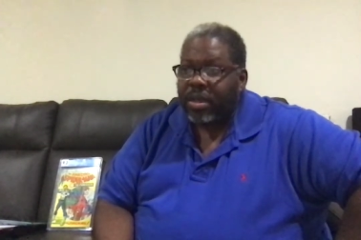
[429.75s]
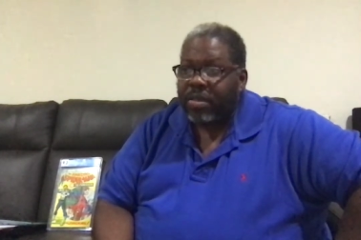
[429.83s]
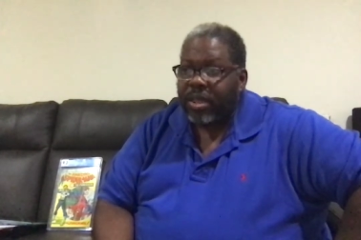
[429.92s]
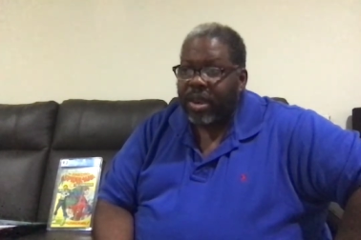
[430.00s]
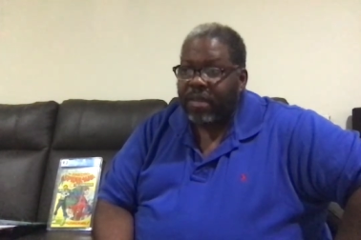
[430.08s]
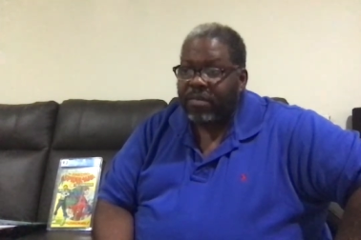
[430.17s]

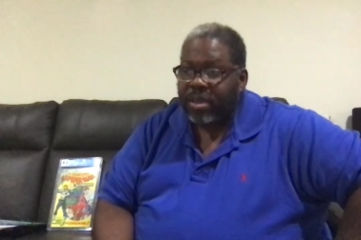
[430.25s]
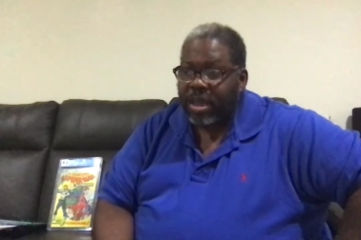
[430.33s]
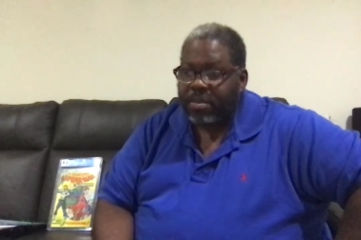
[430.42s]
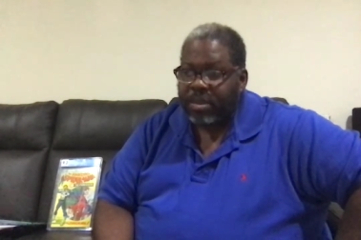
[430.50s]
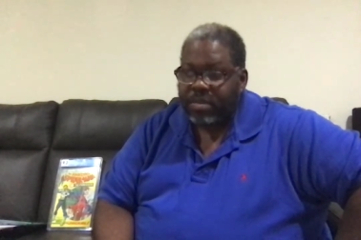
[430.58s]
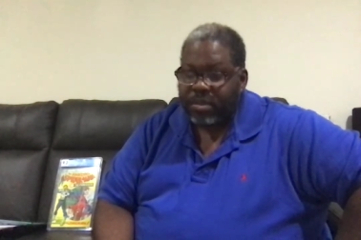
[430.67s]
that I've
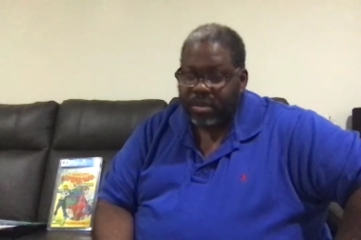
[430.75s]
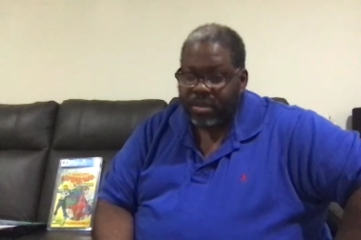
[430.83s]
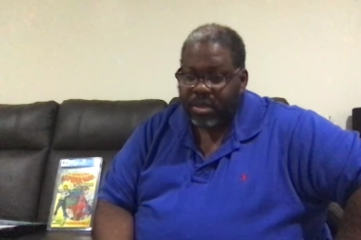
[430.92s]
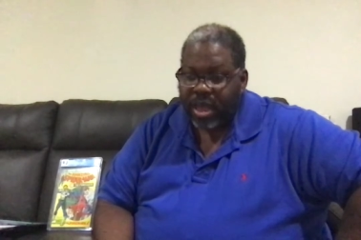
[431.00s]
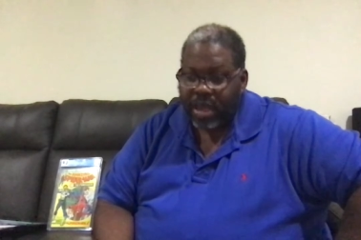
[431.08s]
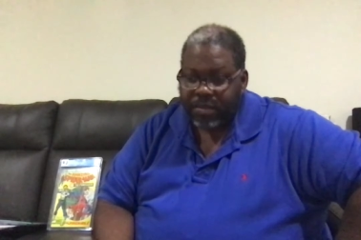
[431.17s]
kept even
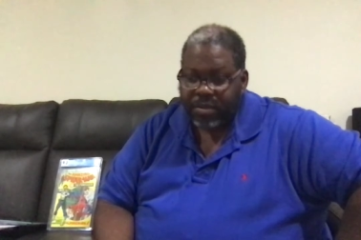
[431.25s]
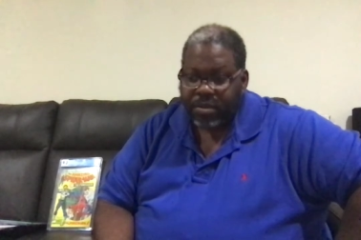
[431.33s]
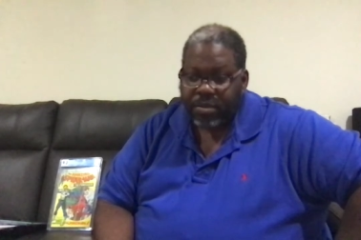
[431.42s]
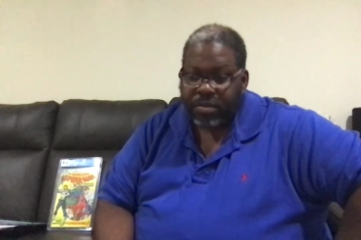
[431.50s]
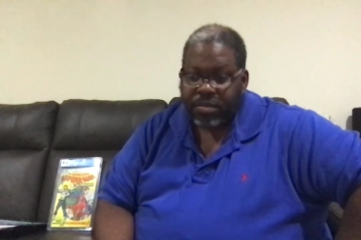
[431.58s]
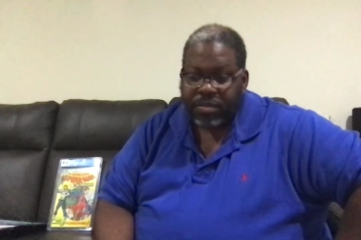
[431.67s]

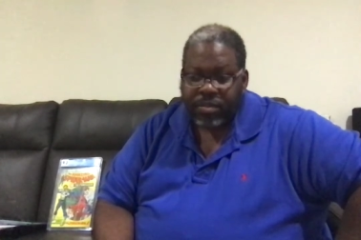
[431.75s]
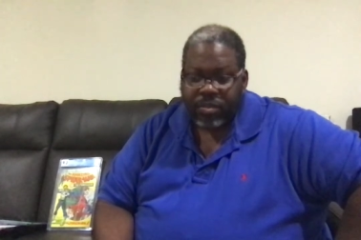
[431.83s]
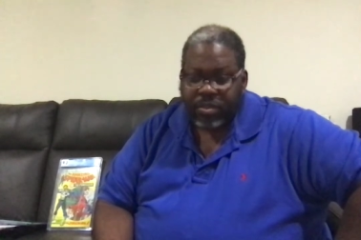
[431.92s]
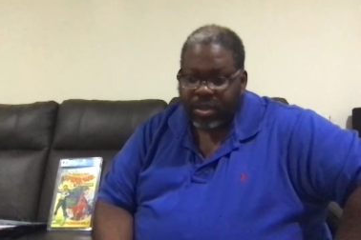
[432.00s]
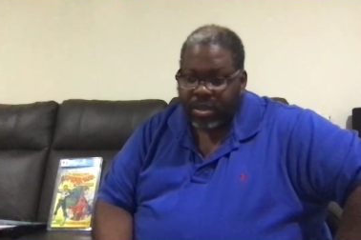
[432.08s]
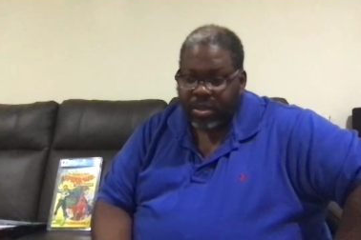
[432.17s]
after
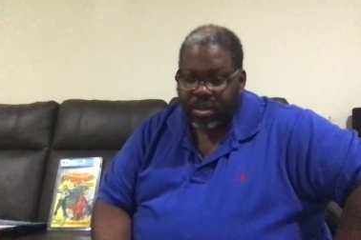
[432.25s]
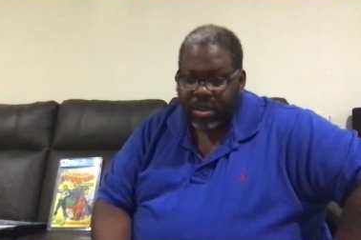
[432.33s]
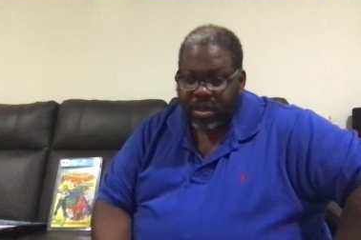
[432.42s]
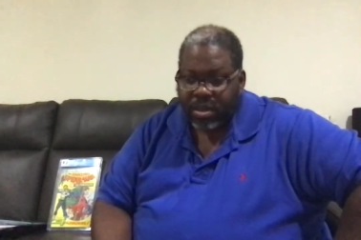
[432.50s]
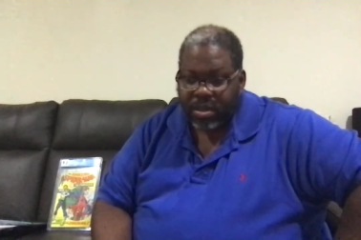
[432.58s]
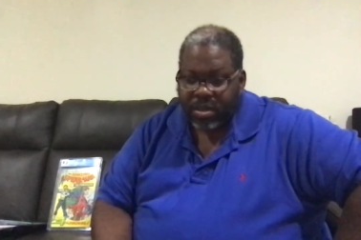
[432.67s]

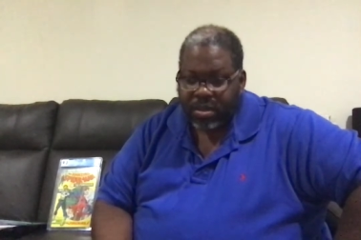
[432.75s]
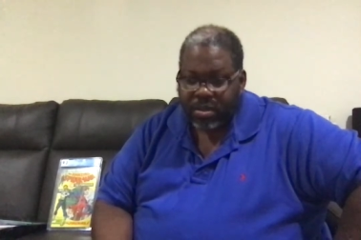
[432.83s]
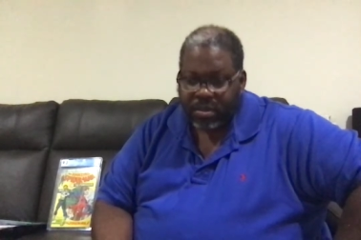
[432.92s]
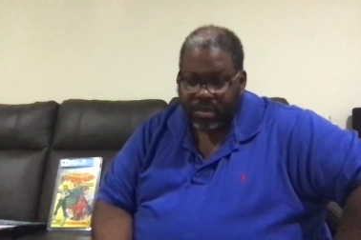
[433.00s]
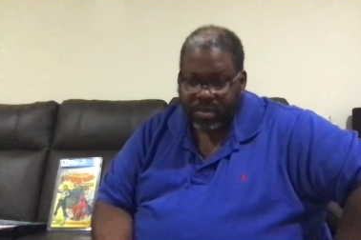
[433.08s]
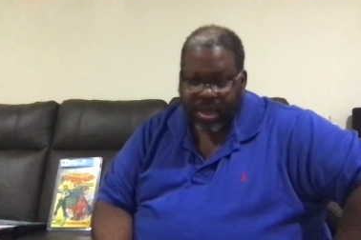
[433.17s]
the
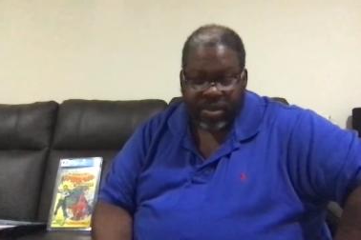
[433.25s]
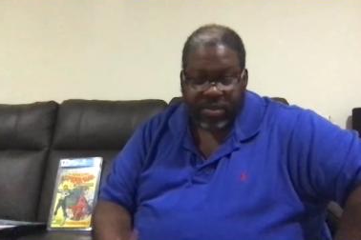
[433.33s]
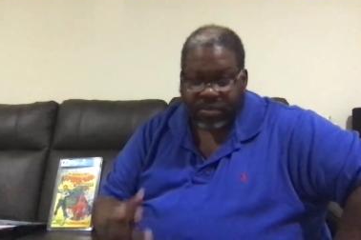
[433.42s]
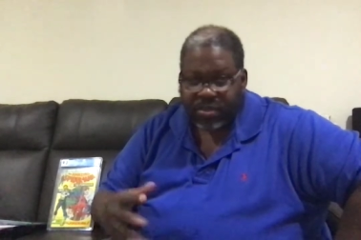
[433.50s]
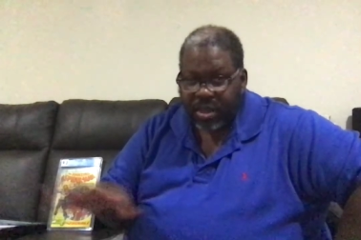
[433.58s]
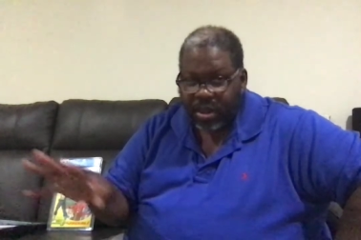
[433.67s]
massive
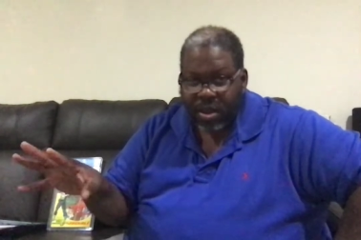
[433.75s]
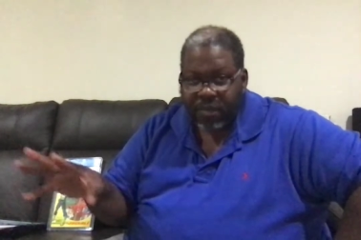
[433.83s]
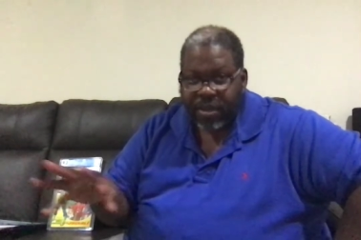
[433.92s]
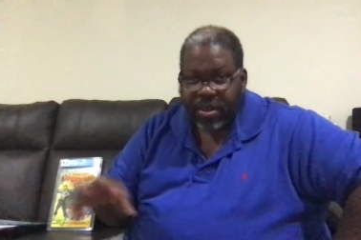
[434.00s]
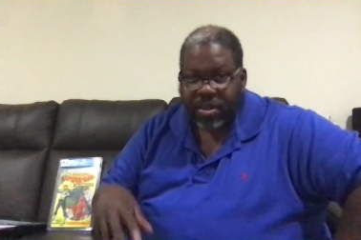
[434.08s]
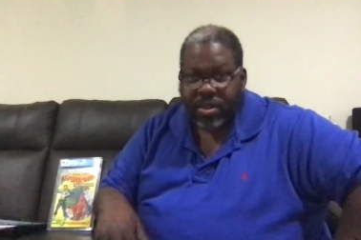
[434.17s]
sell-off
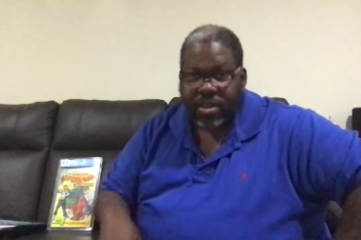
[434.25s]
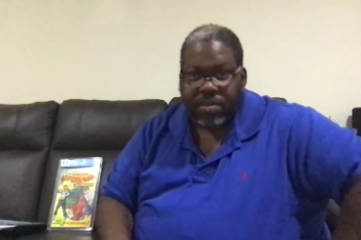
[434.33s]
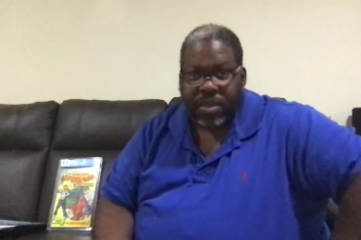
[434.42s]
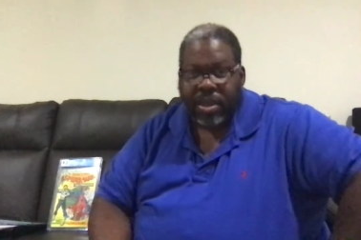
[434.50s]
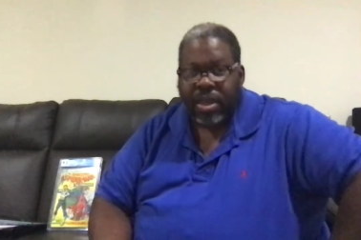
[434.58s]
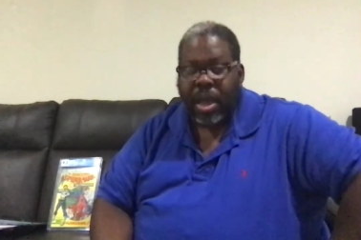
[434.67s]
I did to
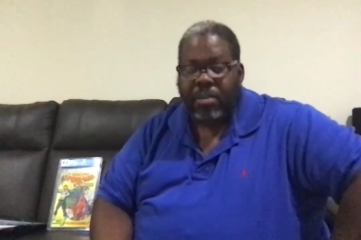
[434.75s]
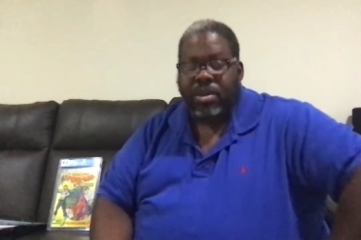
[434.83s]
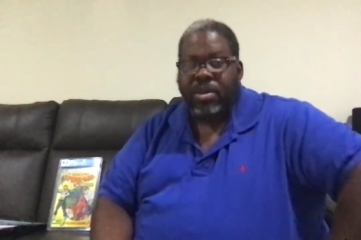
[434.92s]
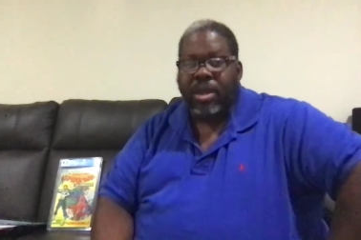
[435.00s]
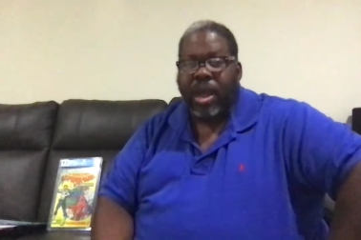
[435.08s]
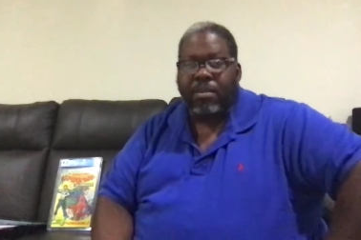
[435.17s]
my comic
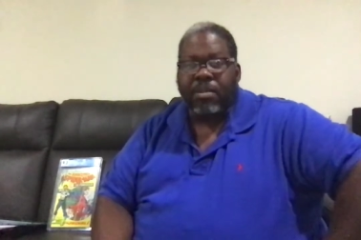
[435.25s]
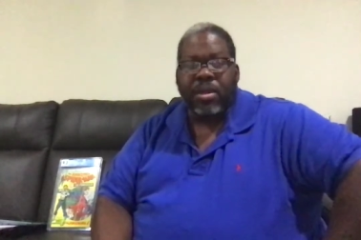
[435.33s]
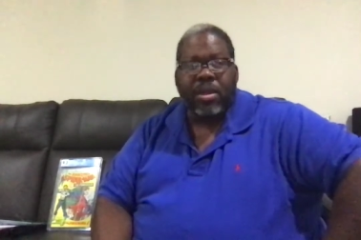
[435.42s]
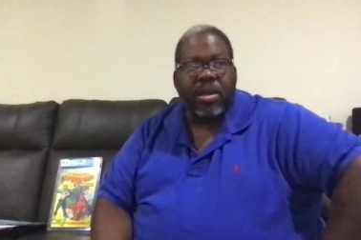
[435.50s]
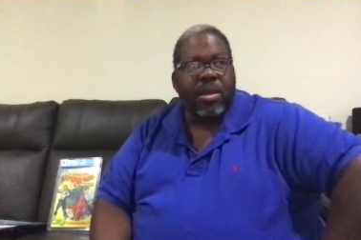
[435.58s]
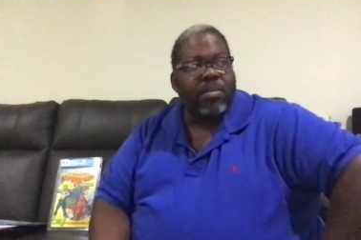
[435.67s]
shop
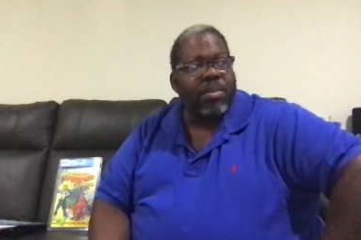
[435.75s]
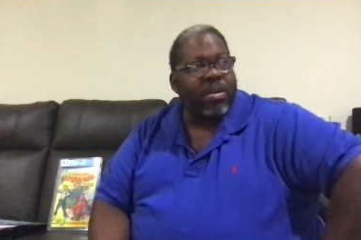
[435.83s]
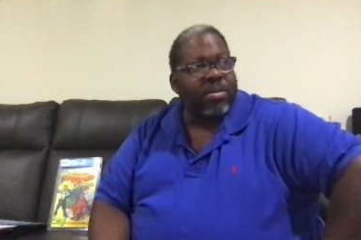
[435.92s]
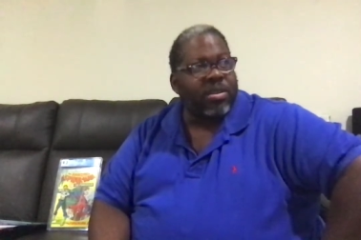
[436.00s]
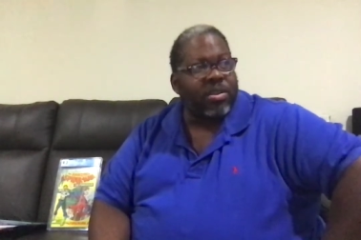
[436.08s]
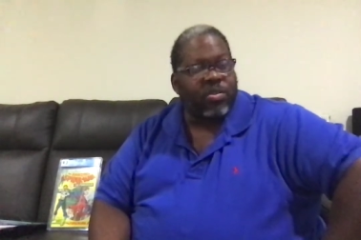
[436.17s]

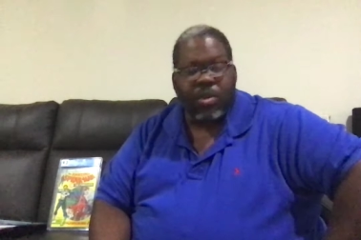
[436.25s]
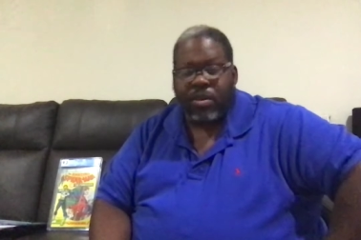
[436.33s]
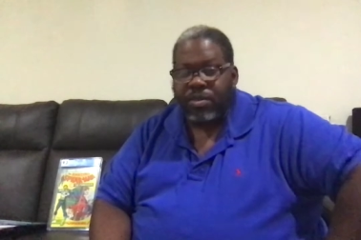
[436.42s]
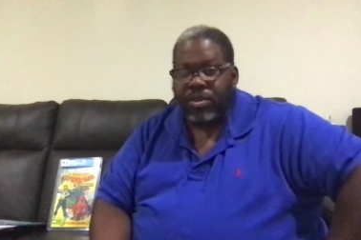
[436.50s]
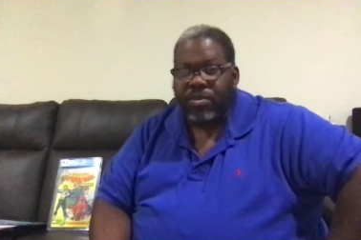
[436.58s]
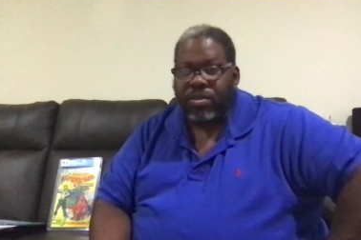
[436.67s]
about 10, 12
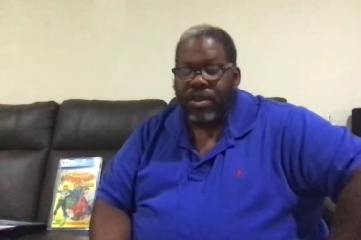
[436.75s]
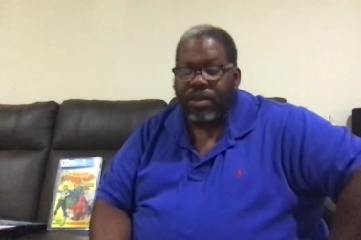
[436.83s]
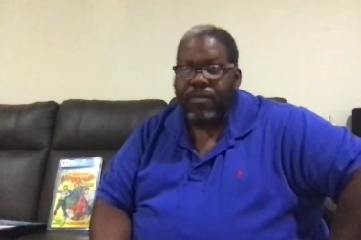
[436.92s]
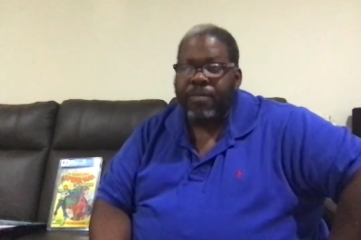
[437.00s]
years ago.